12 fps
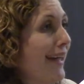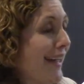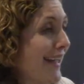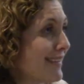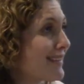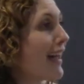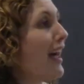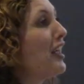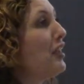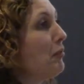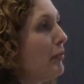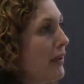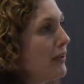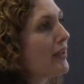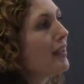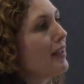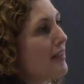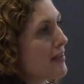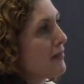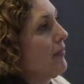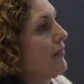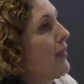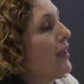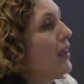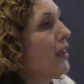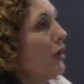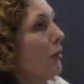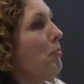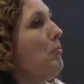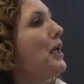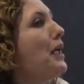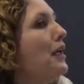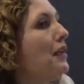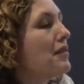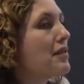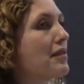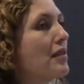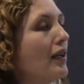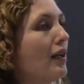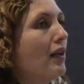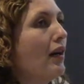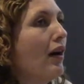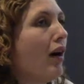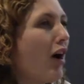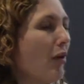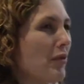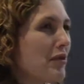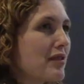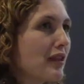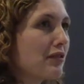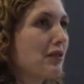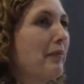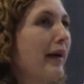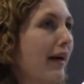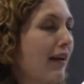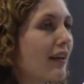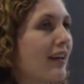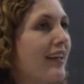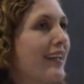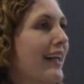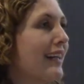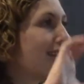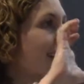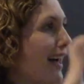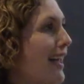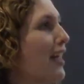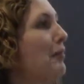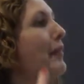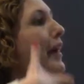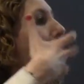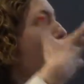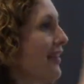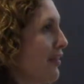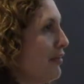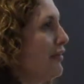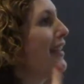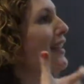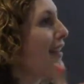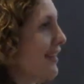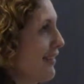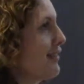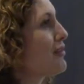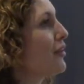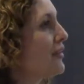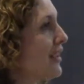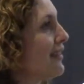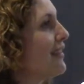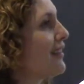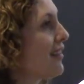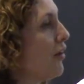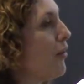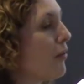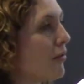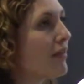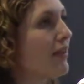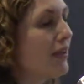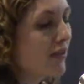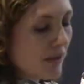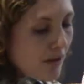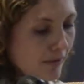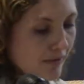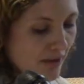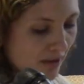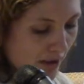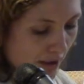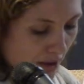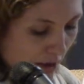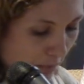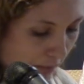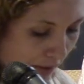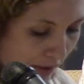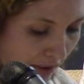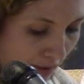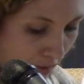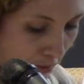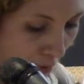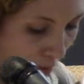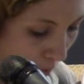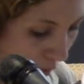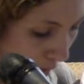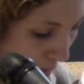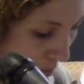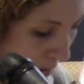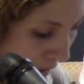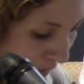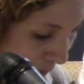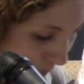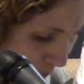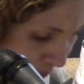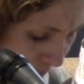anti-imperialism means almost automatically an anti-America feeling, so that the whole theory of the American informal empire